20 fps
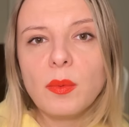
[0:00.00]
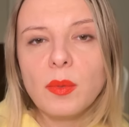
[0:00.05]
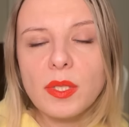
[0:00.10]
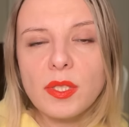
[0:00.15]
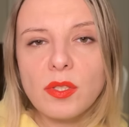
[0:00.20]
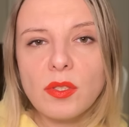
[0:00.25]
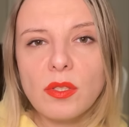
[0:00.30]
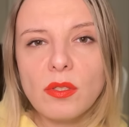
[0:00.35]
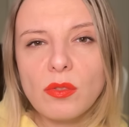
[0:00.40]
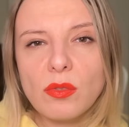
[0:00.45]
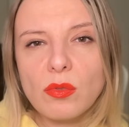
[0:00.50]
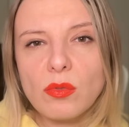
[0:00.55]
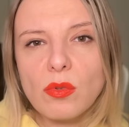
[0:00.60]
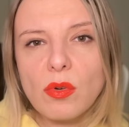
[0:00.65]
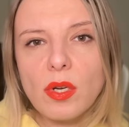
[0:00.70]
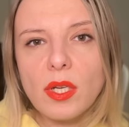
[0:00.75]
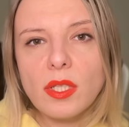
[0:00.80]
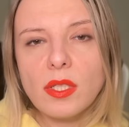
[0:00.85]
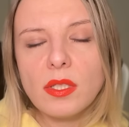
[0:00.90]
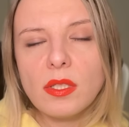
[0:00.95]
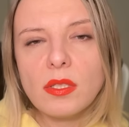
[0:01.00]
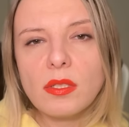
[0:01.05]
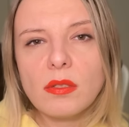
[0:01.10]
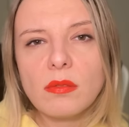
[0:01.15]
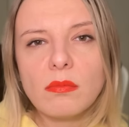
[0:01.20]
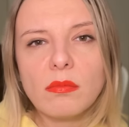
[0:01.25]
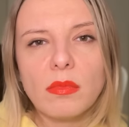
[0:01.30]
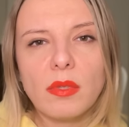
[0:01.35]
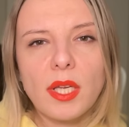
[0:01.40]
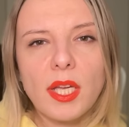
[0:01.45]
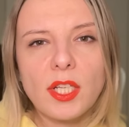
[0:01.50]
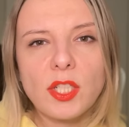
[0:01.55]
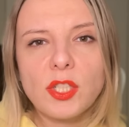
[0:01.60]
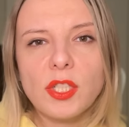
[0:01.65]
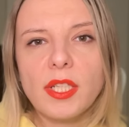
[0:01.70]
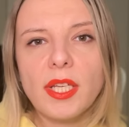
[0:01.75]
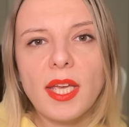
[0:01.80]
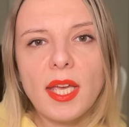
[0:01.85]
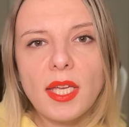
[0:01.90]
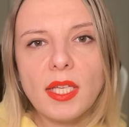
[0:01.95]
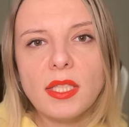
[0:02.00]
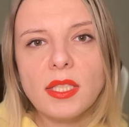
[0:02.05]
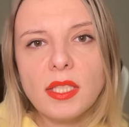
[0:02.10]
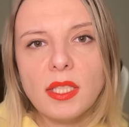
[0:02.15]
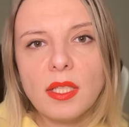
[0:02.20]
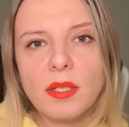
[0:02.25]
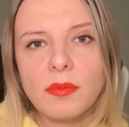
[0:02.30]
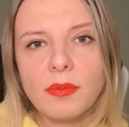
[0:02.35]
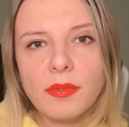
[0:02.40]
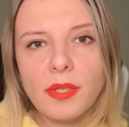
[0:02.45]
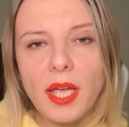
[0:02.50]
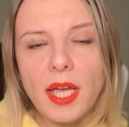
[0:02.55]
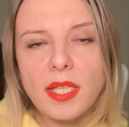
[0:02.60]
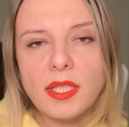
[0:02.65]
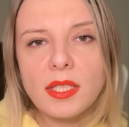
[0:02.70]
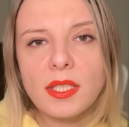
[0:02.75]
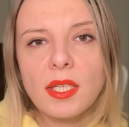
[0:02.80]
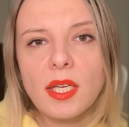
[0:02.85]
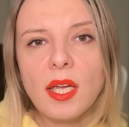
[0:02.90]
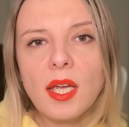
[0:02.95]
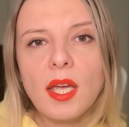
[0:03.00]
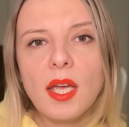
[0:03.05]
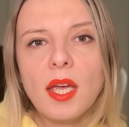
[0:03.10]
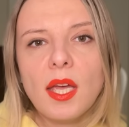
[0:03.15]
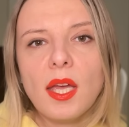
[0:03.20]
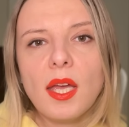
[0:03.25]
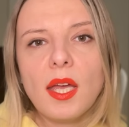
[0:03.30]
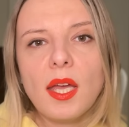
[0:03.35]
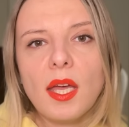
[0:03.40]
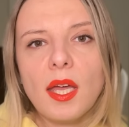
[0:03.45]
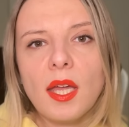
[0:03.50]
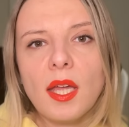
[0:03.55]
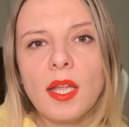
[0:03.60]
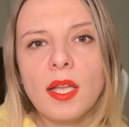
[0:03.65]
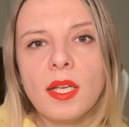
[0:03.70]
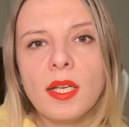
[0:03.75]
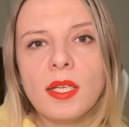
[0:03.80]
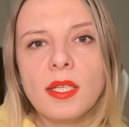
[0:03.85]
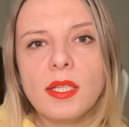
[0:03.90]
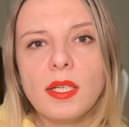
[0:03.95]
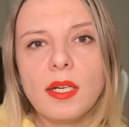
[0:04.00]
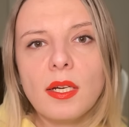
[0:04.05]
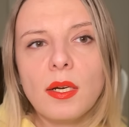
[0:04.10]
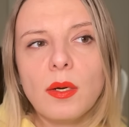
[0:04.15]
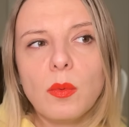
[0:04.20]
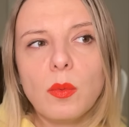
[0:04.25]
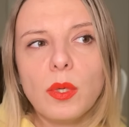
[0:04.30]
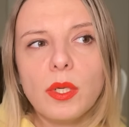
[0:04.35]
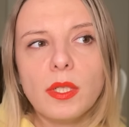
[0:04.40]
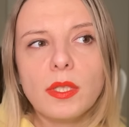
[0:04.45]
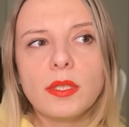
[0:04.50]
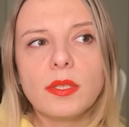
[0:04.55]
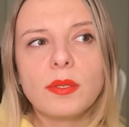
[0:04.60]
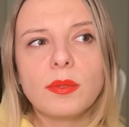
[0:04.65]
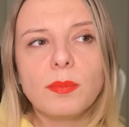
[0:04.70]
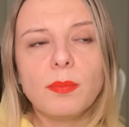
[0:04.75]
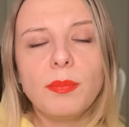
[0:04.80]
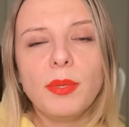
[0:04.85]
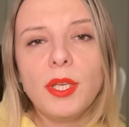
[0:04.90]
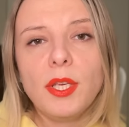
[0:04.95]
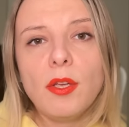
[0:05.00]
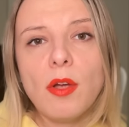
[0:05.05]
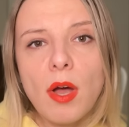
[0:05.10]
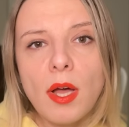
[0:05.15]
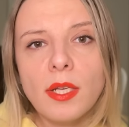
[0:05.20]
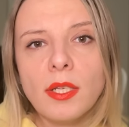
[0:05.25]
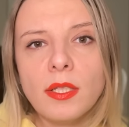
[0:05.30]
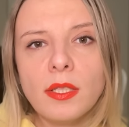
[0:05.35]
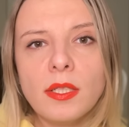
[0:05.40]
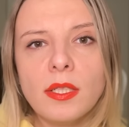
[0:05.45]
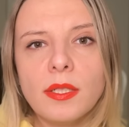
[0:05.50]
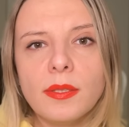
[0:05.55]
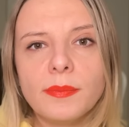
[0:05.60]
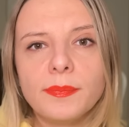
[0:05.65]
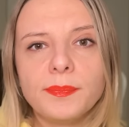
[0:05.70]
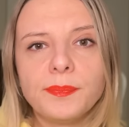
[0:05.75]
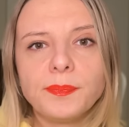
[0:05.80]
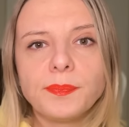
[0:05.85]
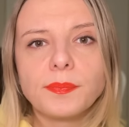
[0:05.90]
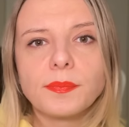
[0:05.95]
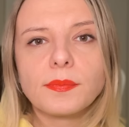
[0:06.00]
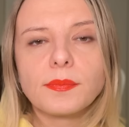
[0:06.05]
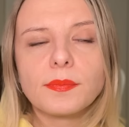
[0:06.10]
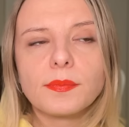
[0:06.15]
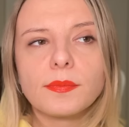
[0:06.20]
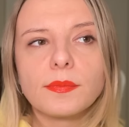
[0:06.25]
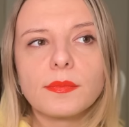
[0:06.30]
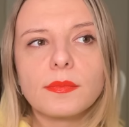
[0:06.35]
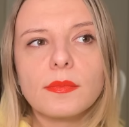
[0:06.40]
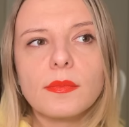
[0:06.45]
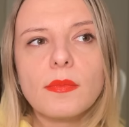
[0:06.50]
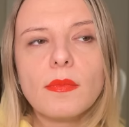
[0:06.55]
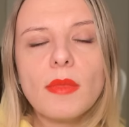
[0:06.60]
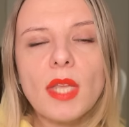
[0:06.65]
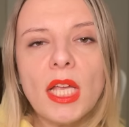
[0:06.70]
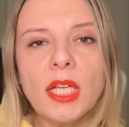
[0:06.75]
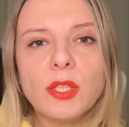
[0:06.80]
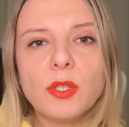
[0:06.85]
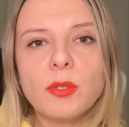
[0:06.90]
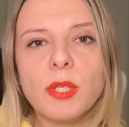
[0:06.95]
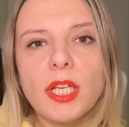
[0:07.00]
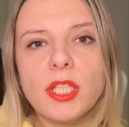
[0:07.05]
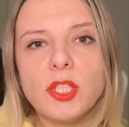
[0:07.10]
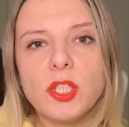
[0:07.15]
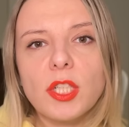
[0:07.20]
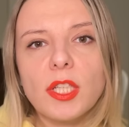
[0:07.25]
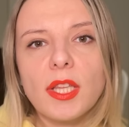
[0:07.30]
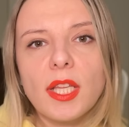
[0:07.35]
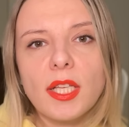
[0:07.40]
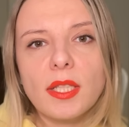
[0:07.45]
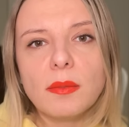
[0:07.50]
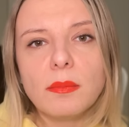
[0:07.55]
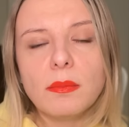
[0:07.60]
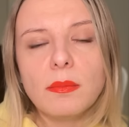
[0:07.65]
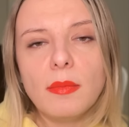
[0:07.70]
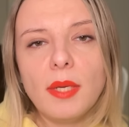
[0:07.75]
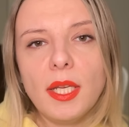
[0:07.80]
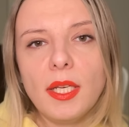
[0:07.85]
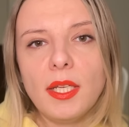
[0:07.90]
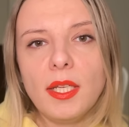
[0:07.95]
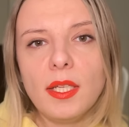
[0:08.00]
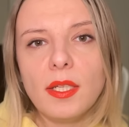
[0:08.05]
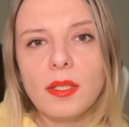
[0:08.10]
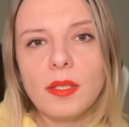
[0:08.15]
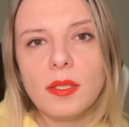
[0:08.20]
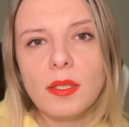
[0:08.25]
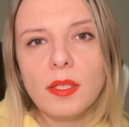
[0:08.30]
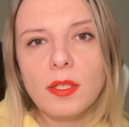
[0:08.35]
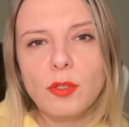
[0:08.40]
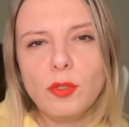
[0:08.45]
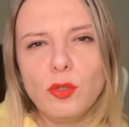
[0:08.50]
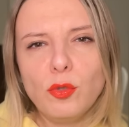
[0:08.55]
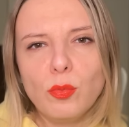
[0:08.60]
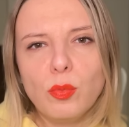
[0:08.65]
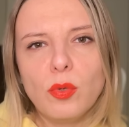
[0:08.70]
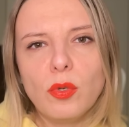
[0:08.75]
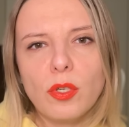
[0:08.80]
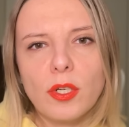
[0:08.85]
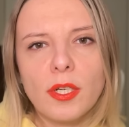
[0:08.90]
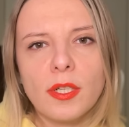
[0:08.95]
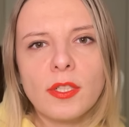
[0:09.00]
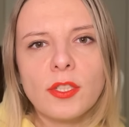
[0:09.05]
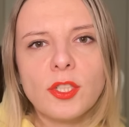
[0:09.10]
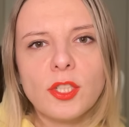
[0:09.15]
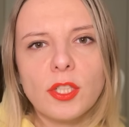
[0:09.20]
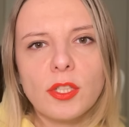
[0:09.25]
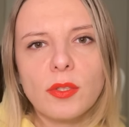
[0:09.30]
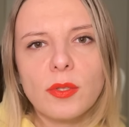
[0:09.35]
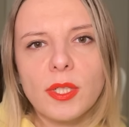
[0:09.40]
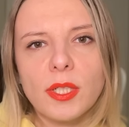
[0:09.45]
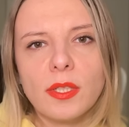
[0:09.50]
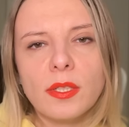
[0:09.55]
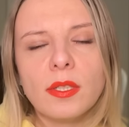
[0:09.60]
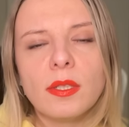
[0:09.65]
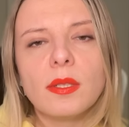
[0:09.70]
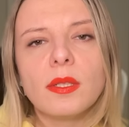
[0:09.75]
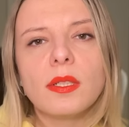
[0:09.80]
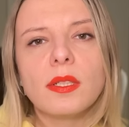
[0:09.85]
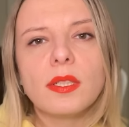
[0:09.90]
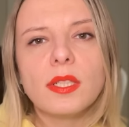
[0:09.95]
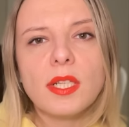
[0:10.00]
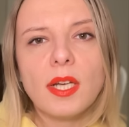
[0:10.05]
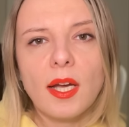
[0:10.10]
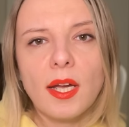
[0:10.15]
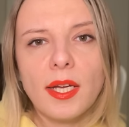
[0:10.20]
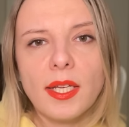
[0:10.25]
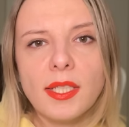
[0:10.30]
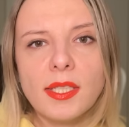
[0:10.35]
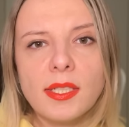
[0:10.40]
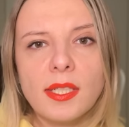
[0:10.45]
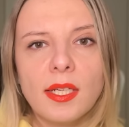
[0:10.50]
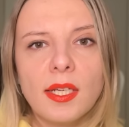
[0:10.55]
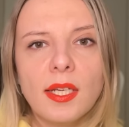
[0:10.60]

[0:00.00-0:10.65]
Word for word: was destroyed, actually 18 flats. And uh, what is beyond tragic that many uh, newborn children died,